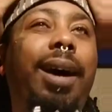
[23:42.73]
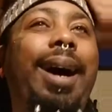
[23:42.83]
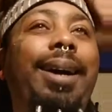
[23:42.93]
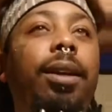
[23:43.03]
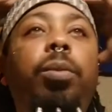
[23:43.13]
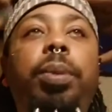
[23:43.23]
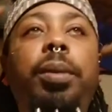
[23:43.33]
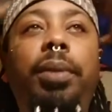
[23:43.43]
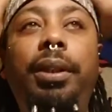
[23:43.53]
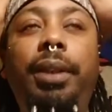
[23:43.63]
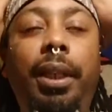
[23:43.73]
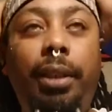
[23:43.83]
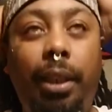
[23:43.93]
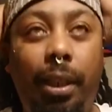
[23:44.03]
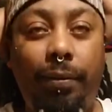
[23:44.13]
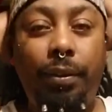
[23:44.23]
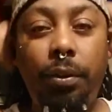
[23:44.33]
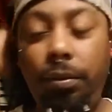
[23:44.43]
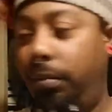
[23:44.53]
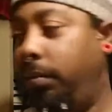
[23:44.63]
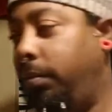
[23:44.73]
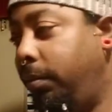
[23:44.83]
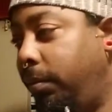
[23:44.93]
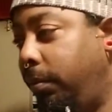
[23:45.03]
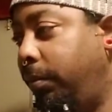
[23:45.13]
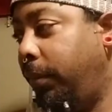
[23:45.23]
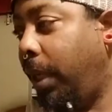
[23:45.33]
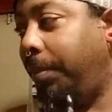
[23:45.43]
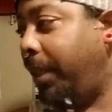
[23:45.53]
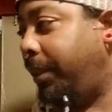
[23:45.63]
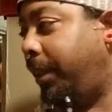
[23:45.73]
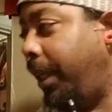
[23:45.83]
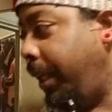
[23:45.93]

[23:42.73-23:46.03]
I know people that changed their life too. I'm not saying